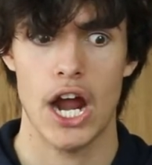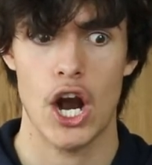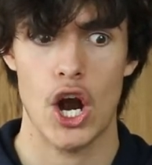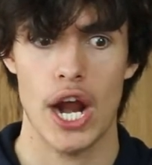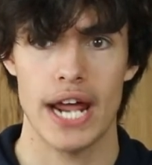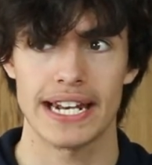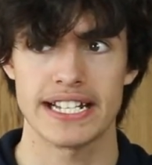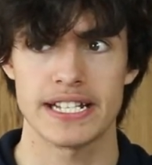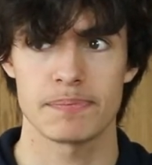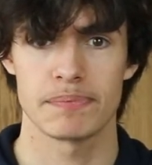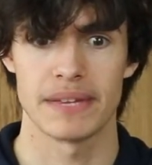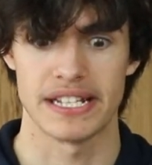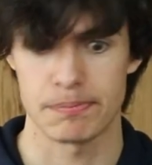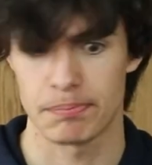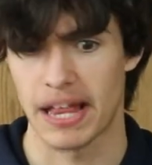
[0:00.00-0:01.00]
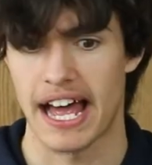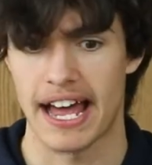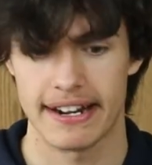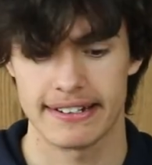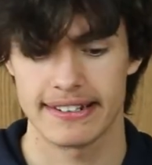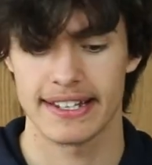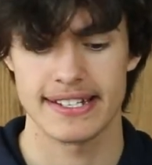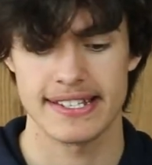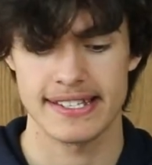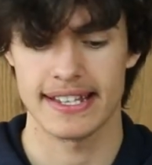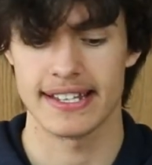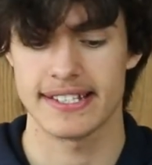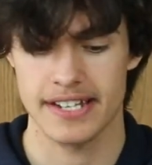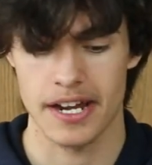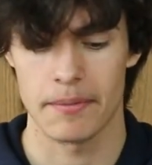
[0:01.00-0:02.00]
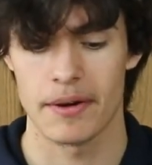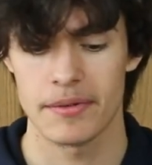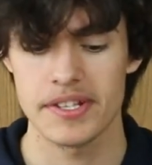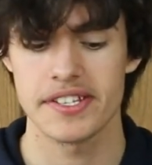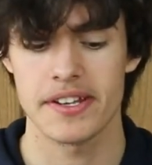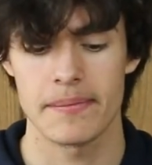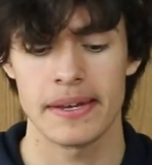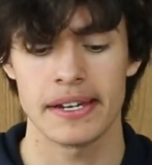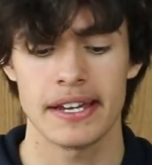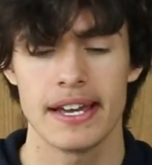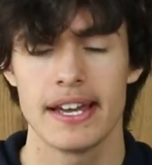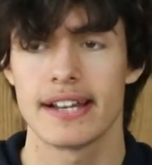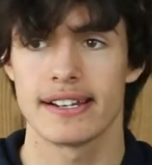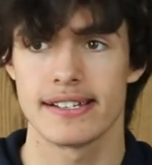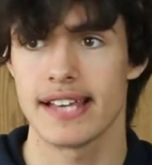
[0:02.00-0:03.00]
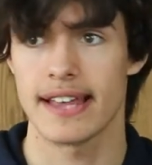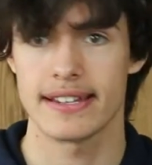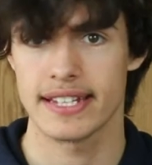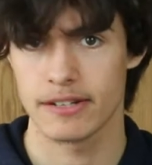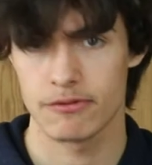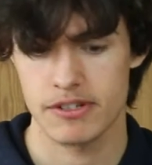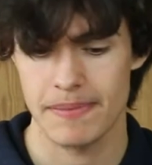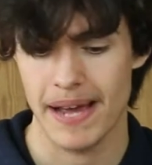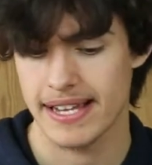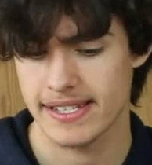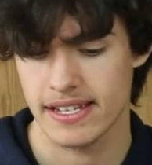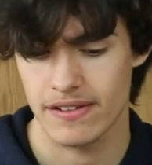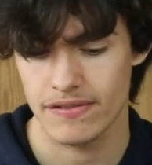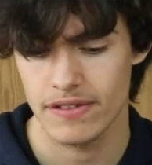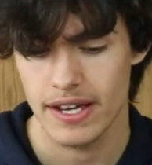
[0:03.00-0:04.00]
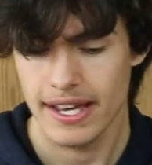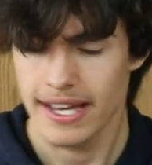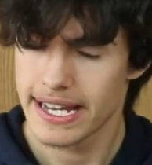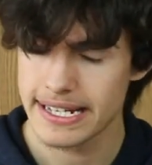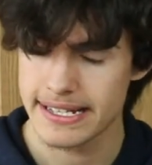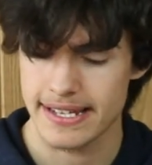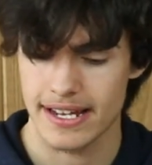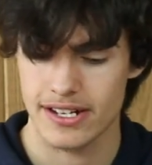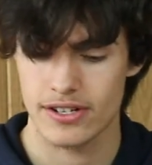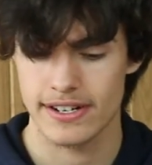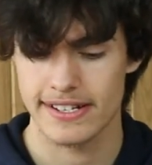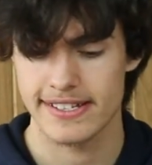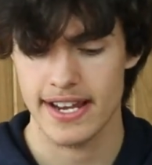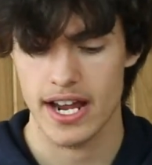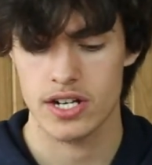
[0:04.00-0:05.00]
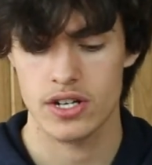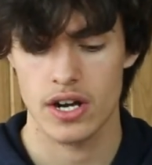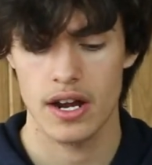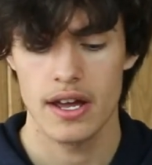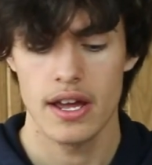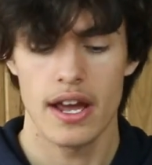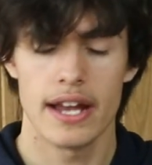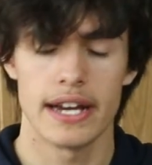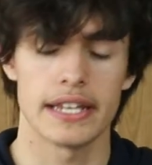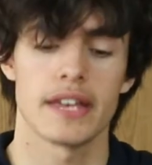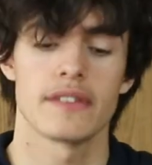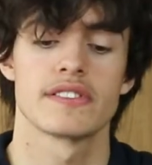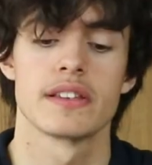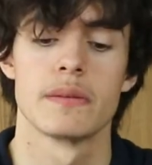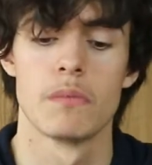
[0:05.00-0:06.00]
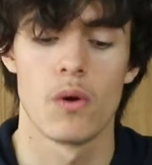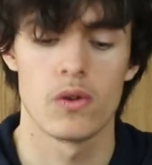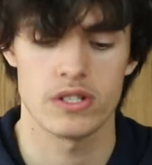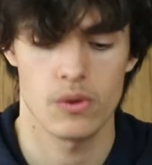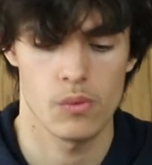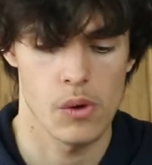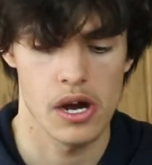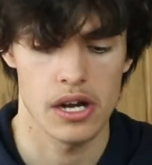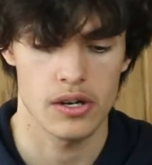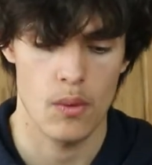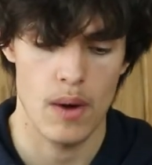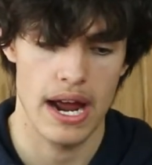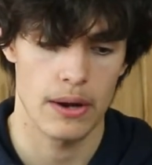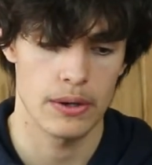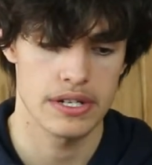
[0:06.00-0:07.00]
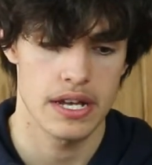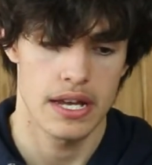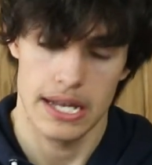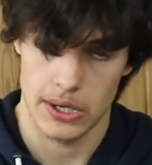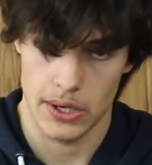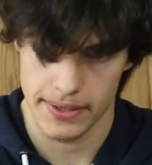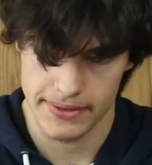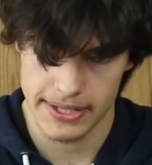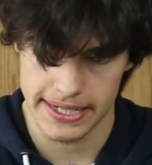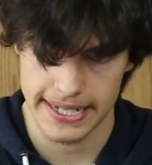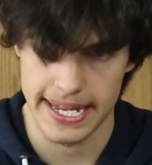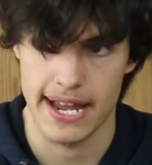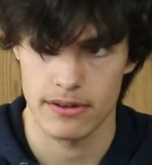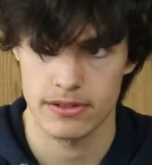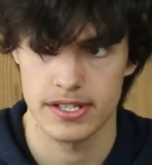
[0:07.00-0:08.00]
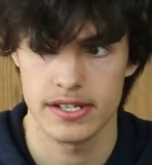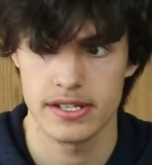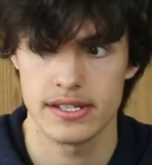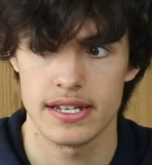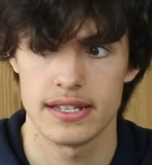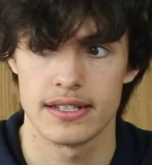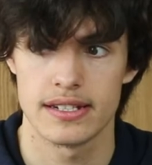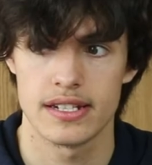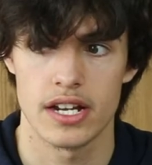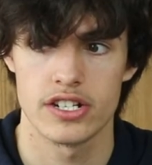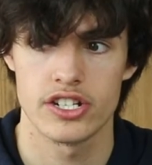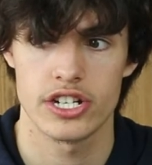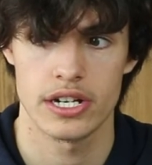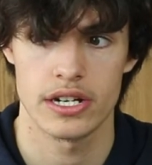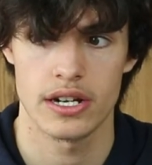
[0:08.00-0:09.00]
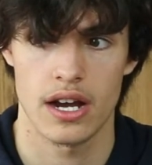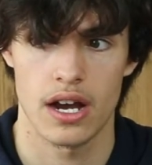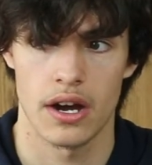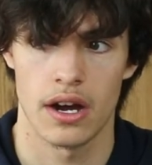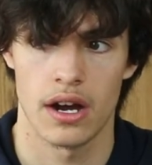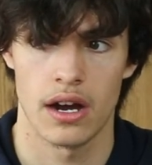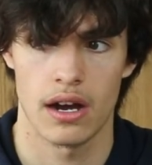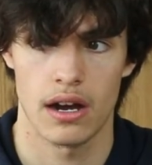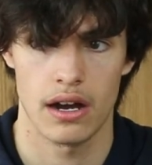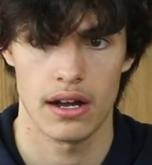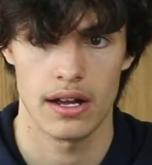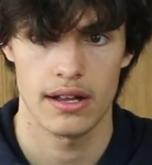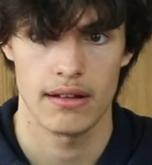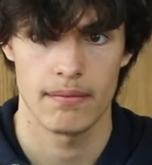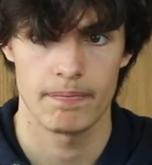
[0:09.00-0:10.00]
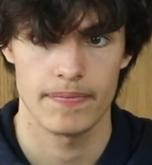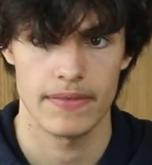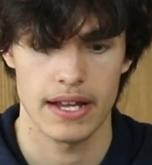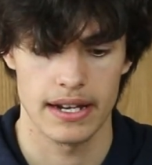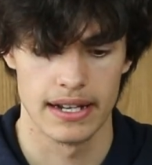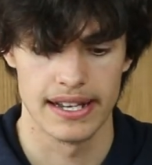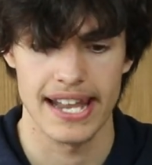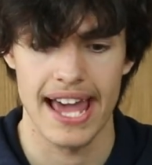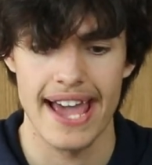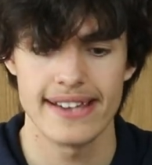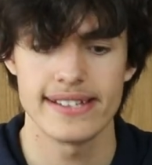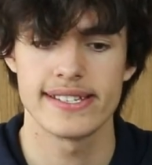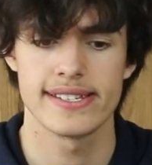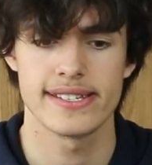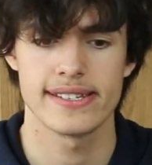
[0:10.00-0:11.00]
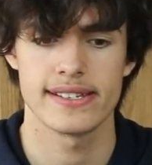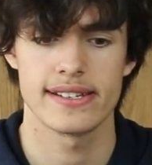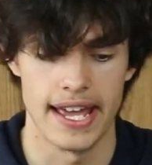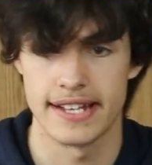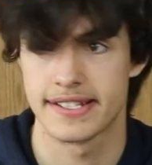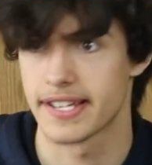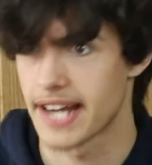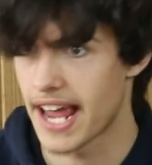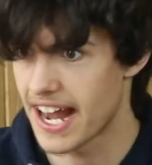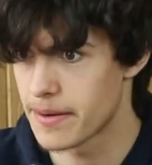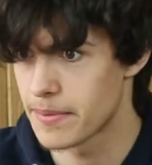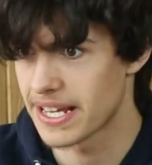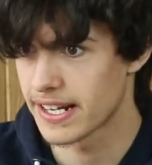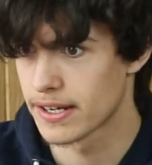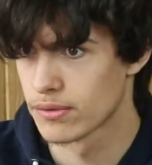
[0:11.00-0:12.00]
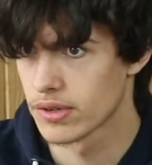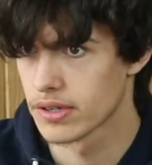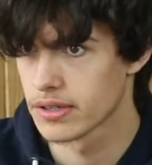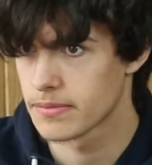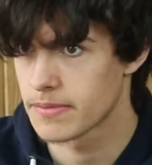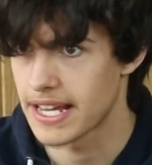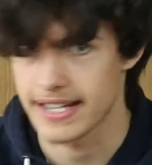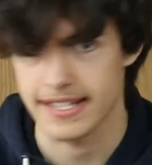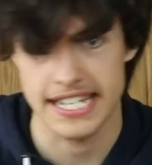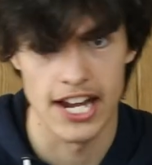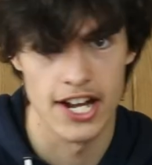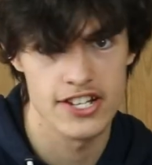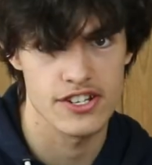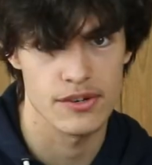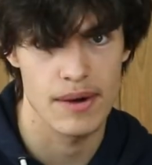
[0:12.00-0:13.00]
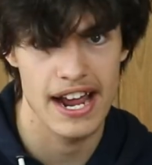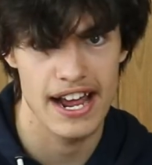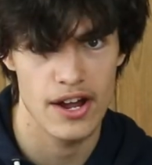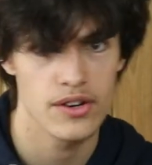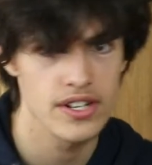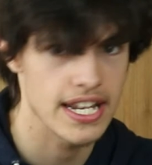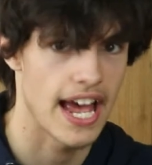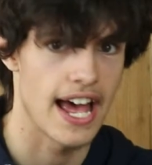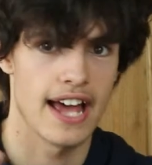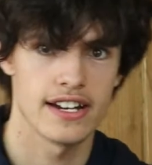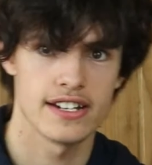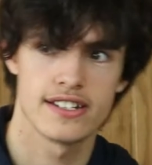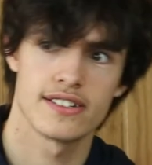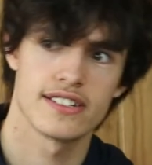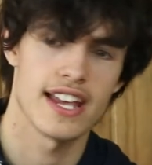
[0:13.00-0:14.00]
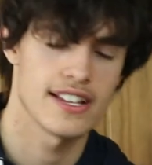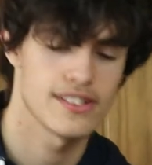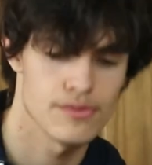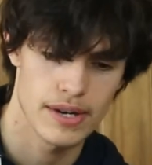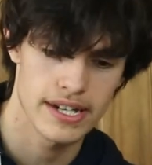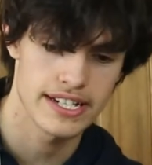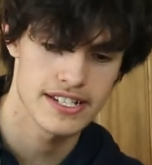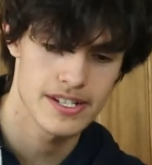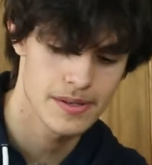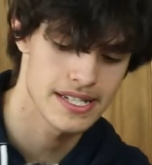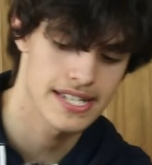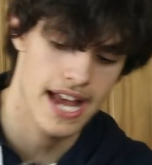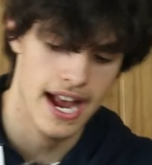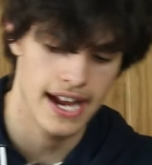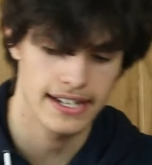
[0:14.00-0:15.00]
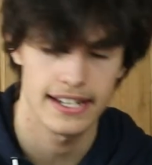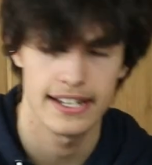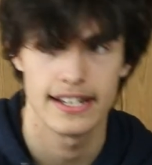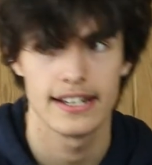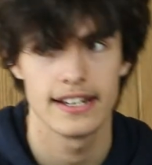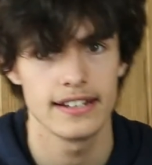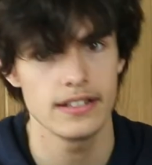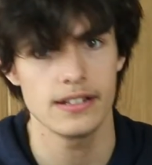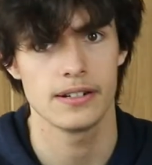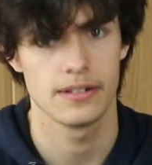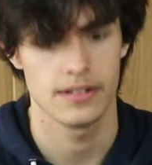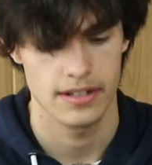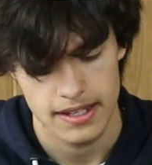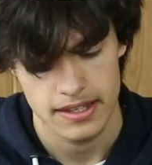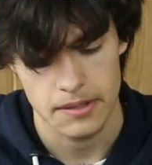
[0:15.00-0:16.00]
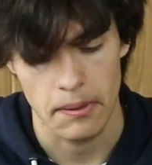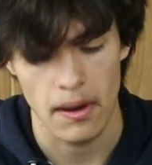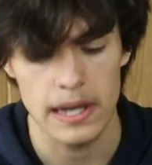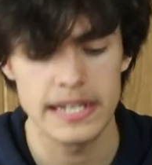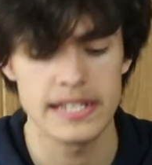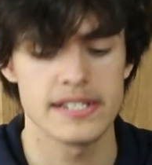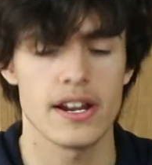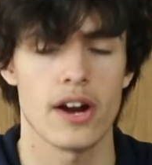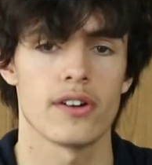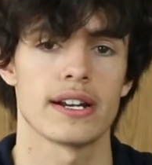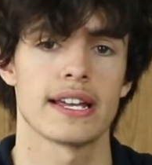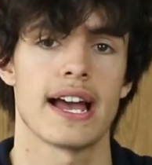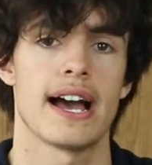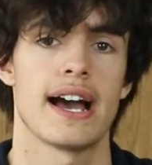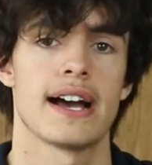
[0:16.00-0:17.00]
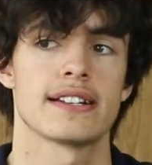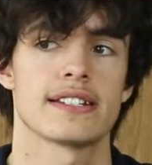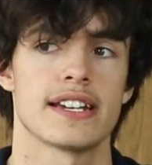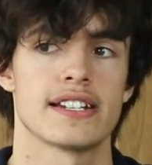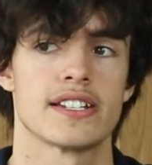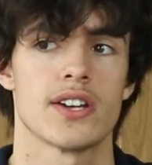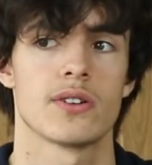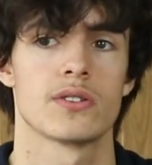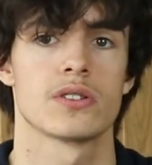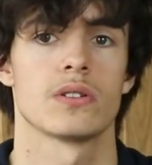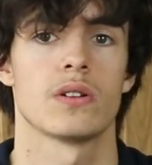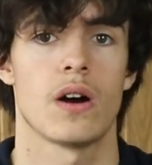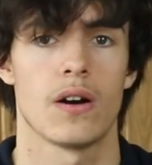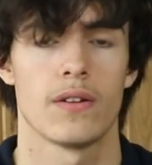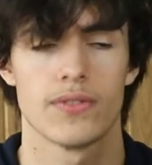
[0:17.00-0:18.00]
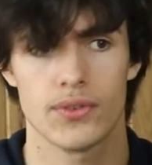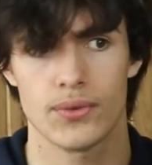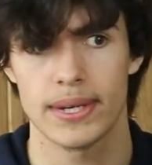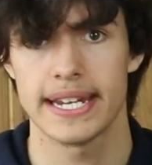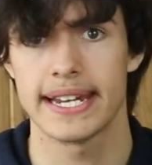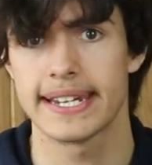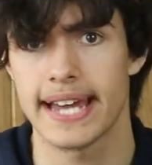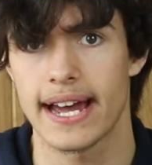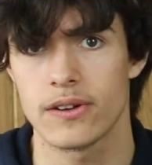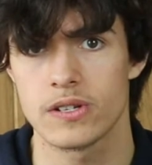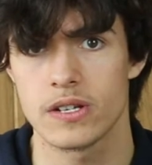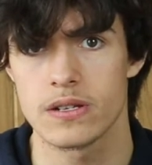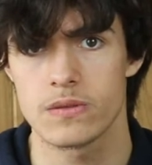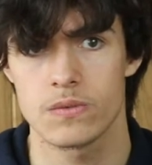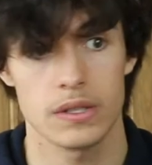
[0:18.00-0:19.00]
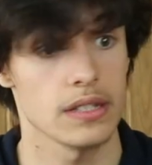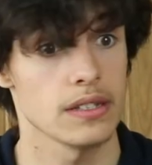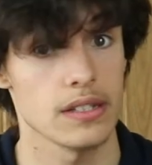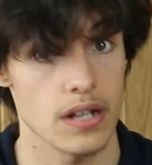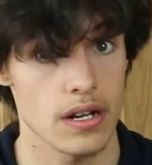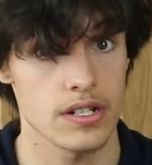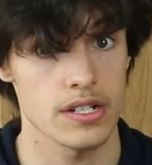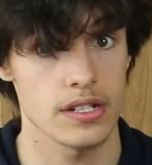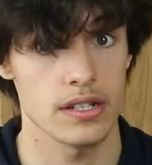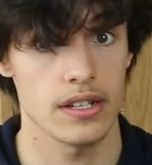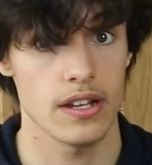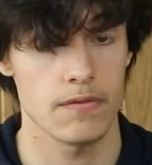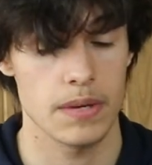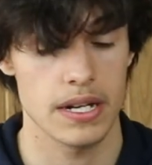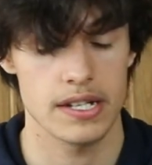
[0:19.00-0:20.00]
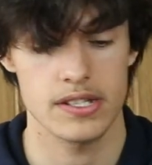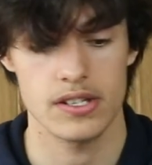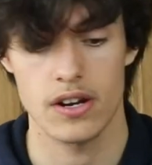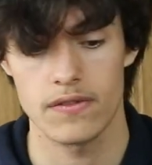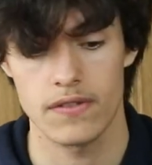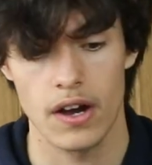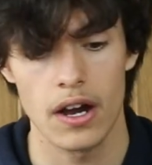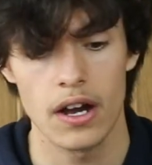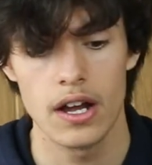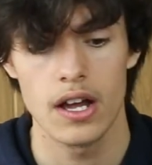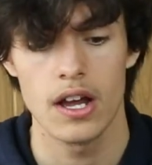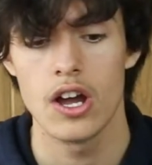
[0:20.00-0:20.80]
All right, let's plan. Let's come up with something, because that thing was massive, etc, etc. And it gives them more to work around. A lot of the encounters in the dungeon are less. It's an enemy in a room. It turns around and gets ready to attack. No, the party has currently had a total of 3 encounters within the dungeon that they've been in so far.